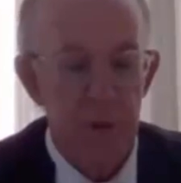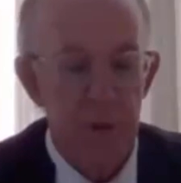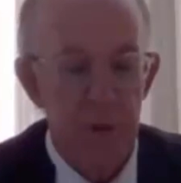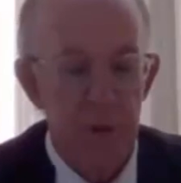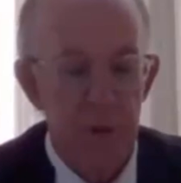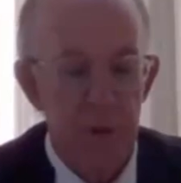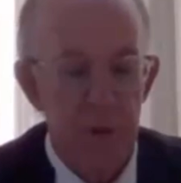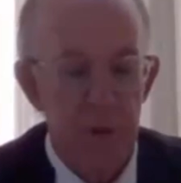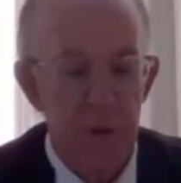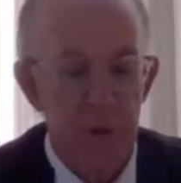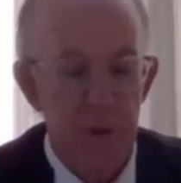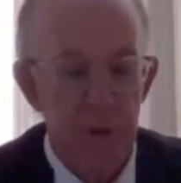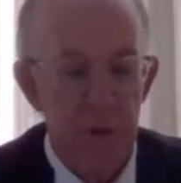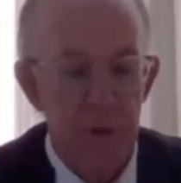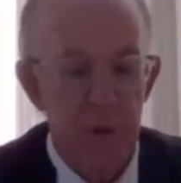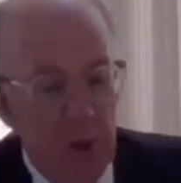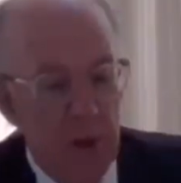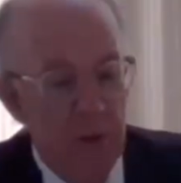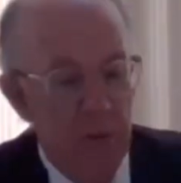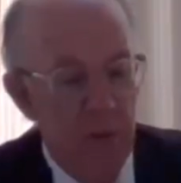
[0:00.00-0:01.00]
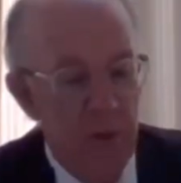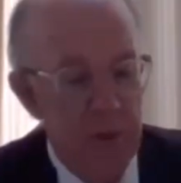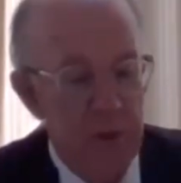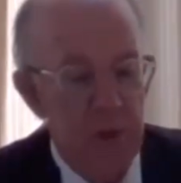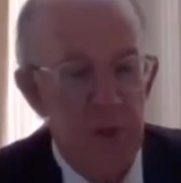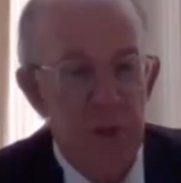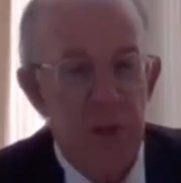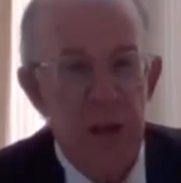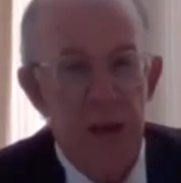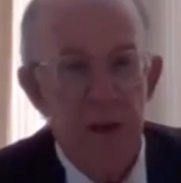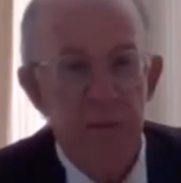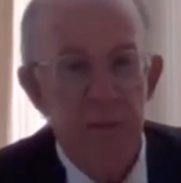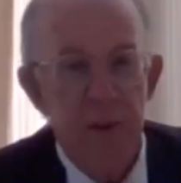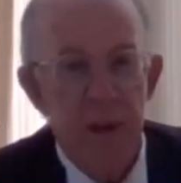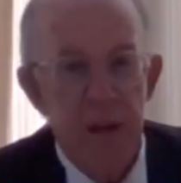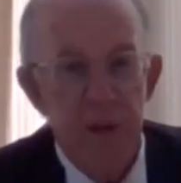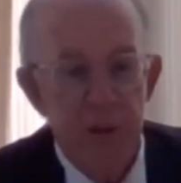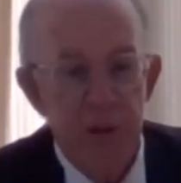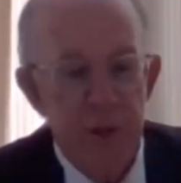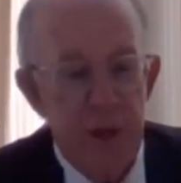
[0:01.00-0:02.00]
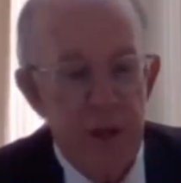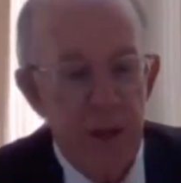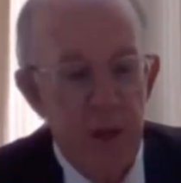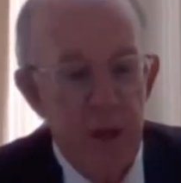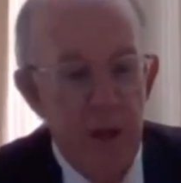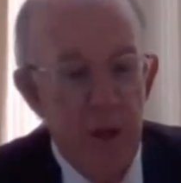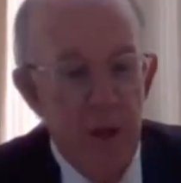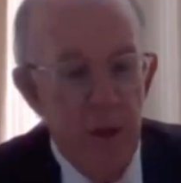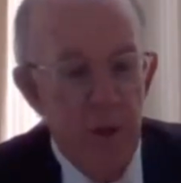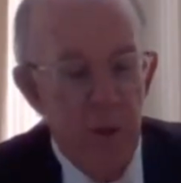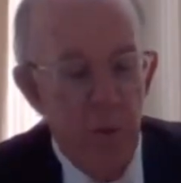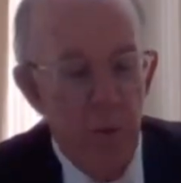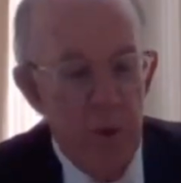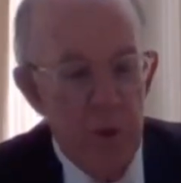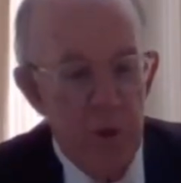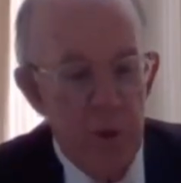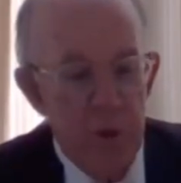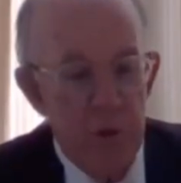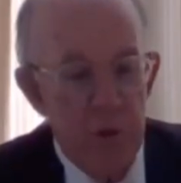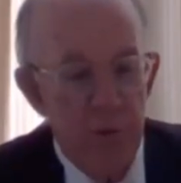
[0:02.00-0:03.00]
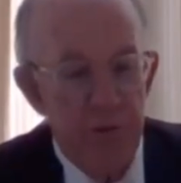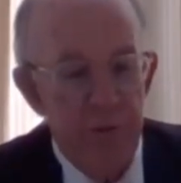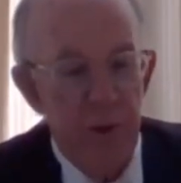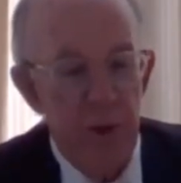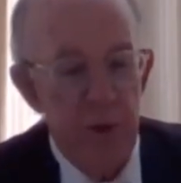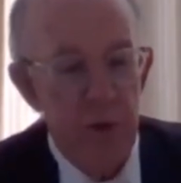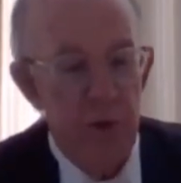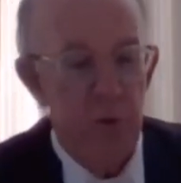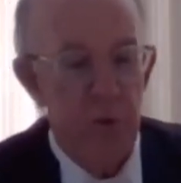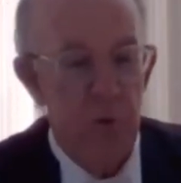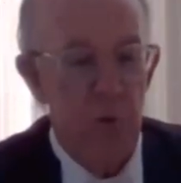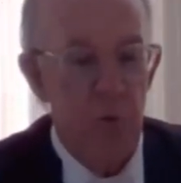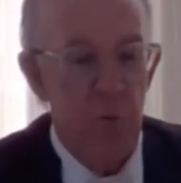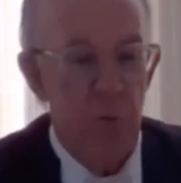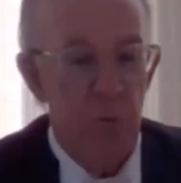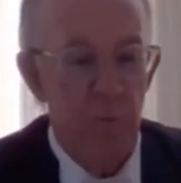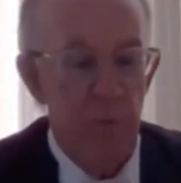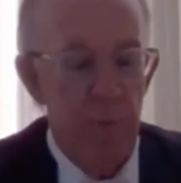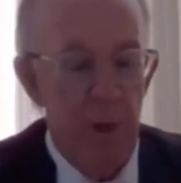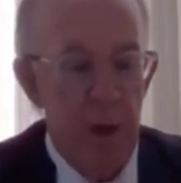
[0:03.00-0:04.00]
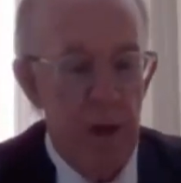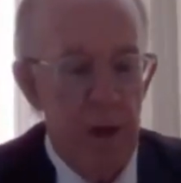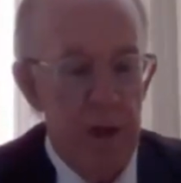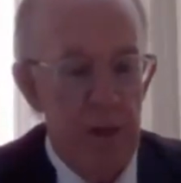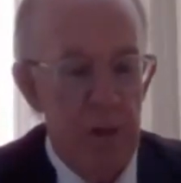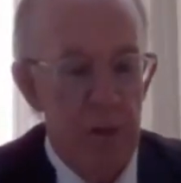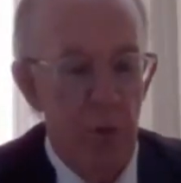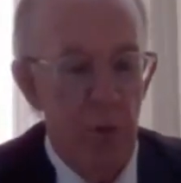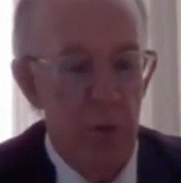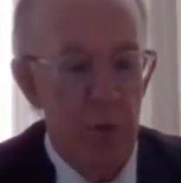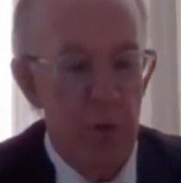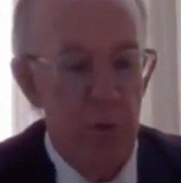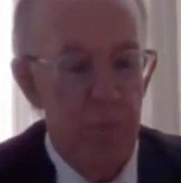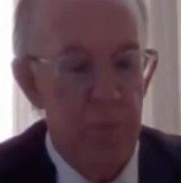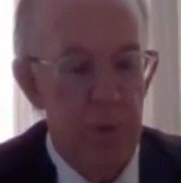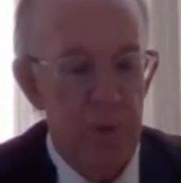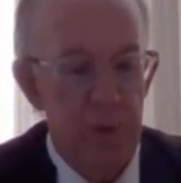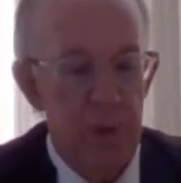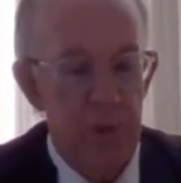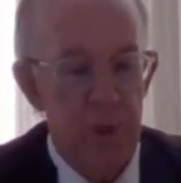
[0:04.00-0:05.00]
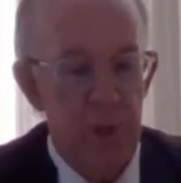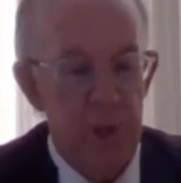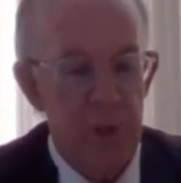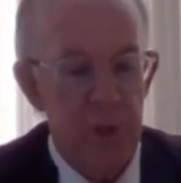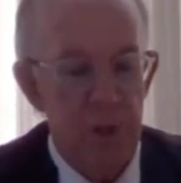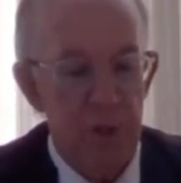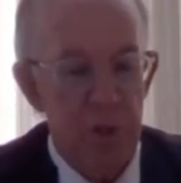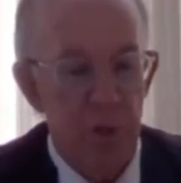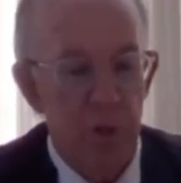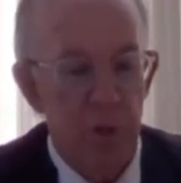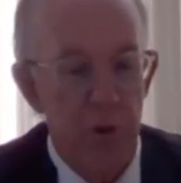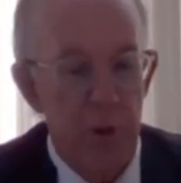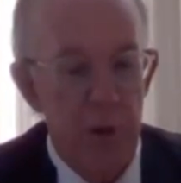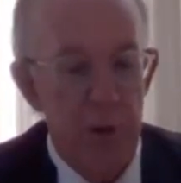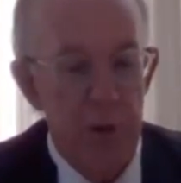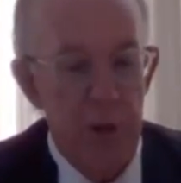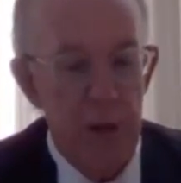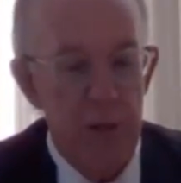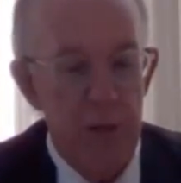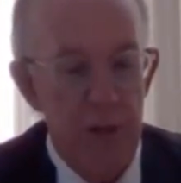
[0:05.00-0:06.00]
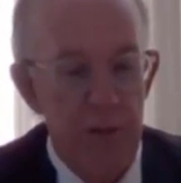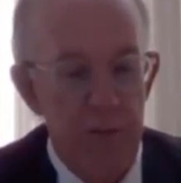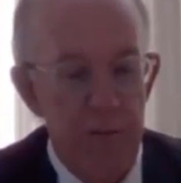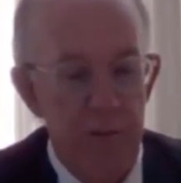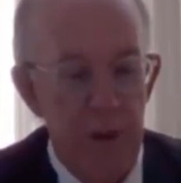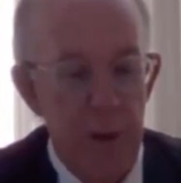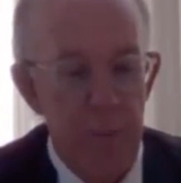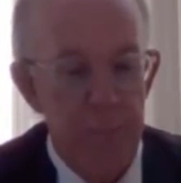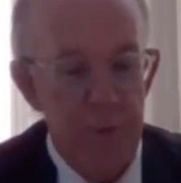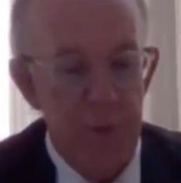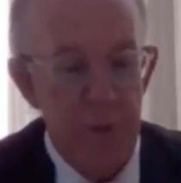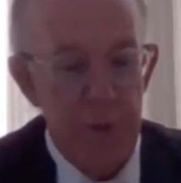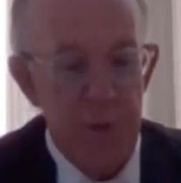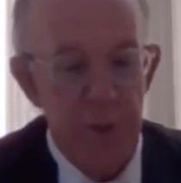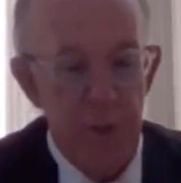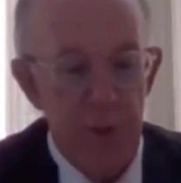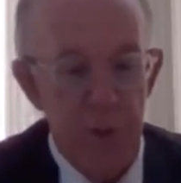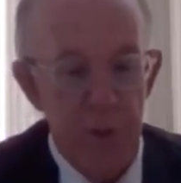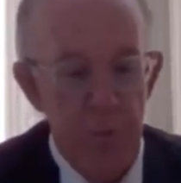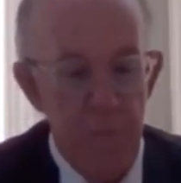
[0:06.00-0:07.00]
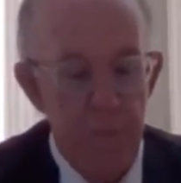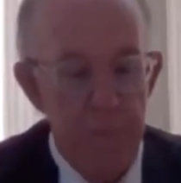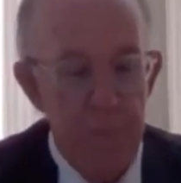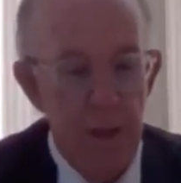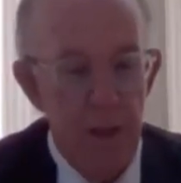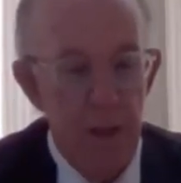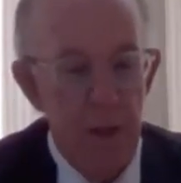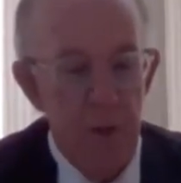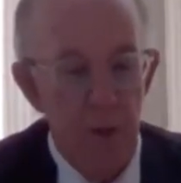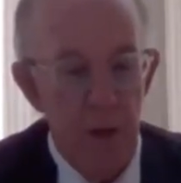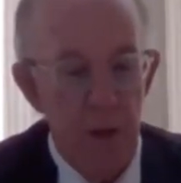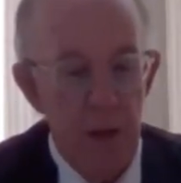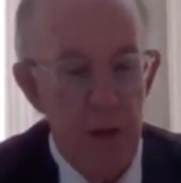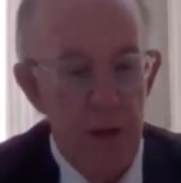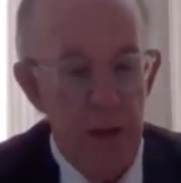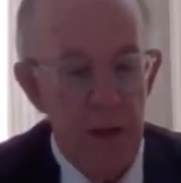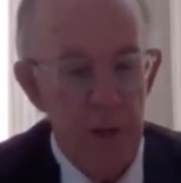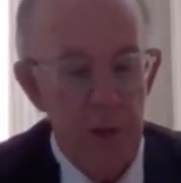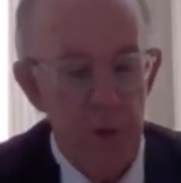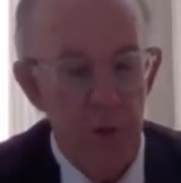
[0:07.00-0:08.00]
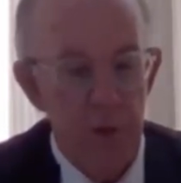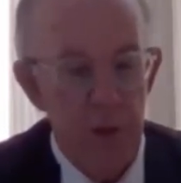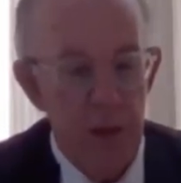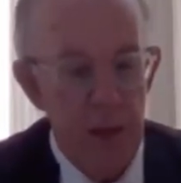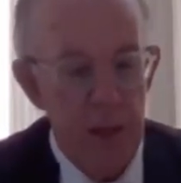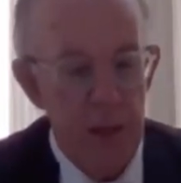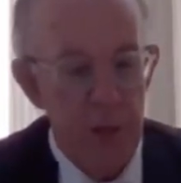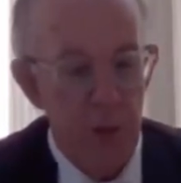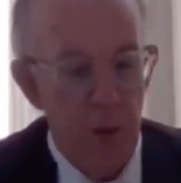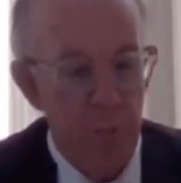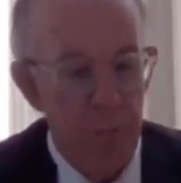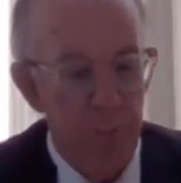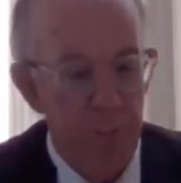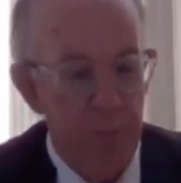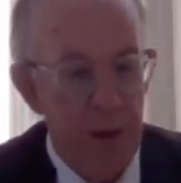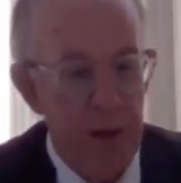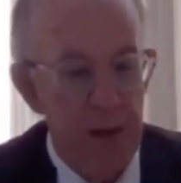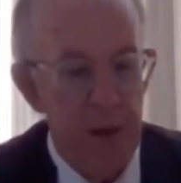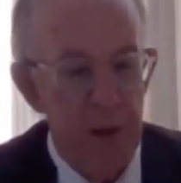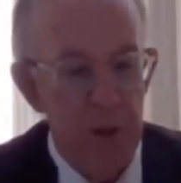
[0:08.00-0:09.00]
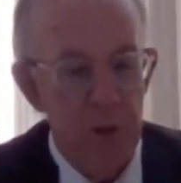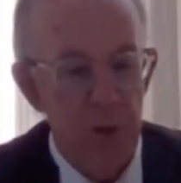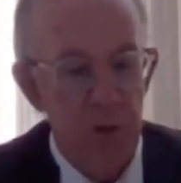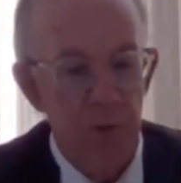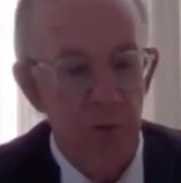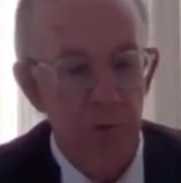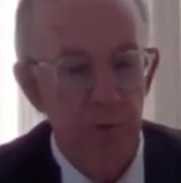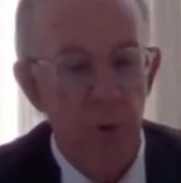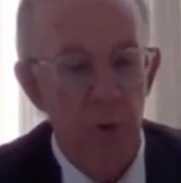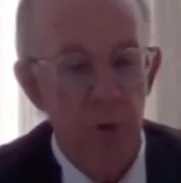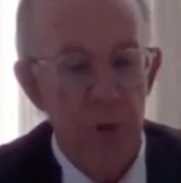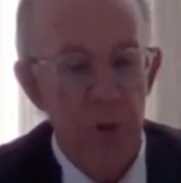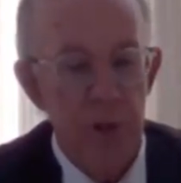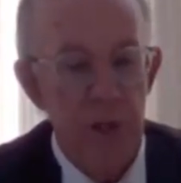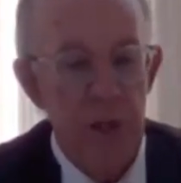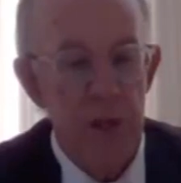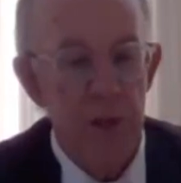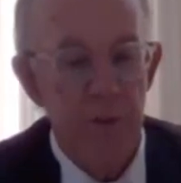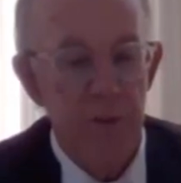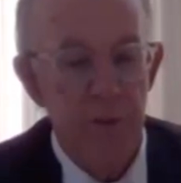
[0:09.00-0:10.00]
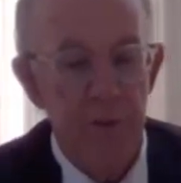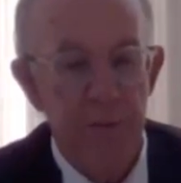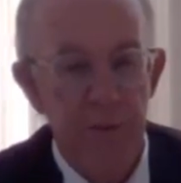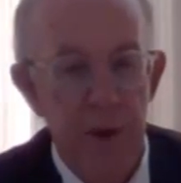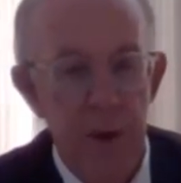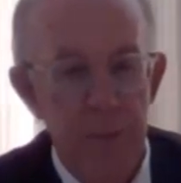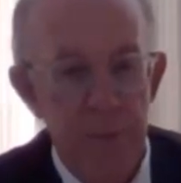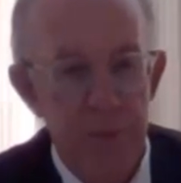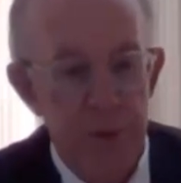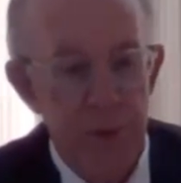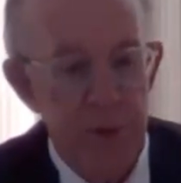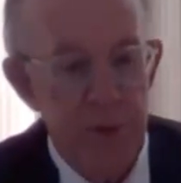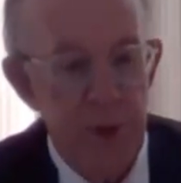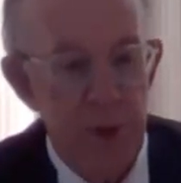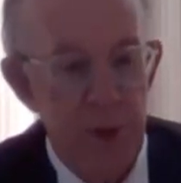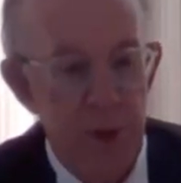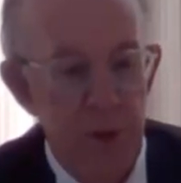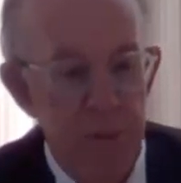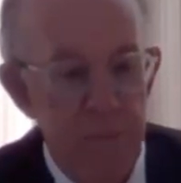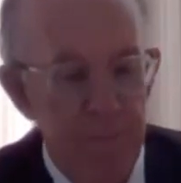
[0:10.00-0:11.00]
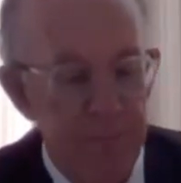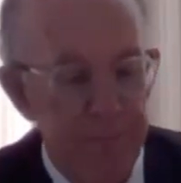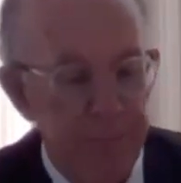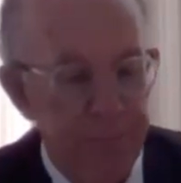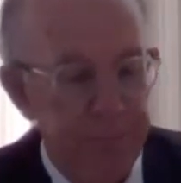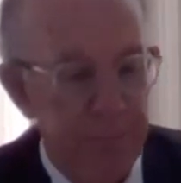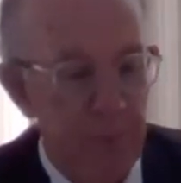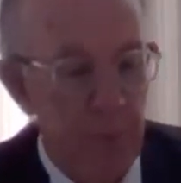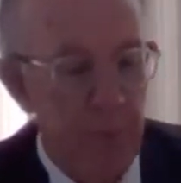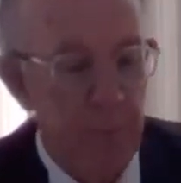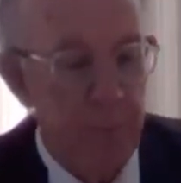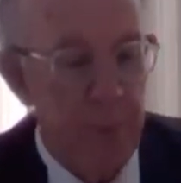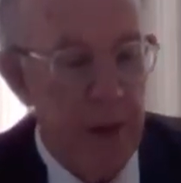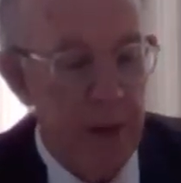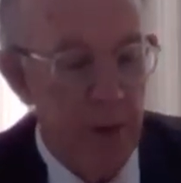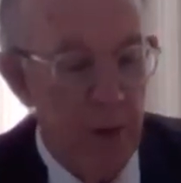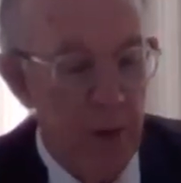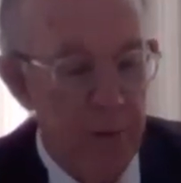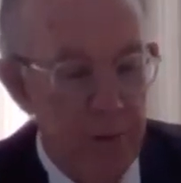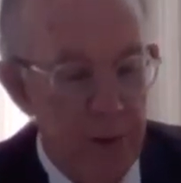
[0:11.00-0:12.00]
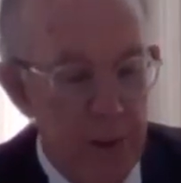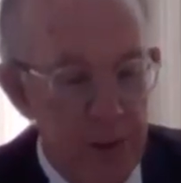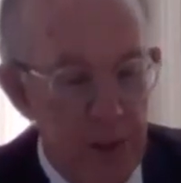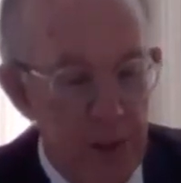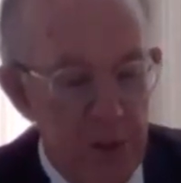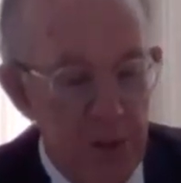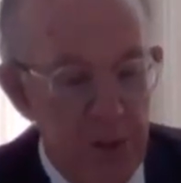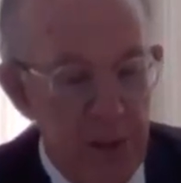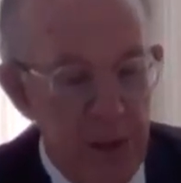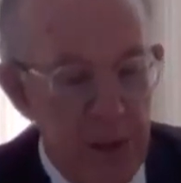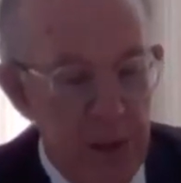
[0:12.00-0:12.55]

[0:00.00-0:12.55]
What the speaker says: of Rawlins versus Caravan Truck, which is referred to by His Lordship Mr. Justice Kroon in the Phillips decision, and next to the heads on page 14 of the Phillips decision, paragraph 30.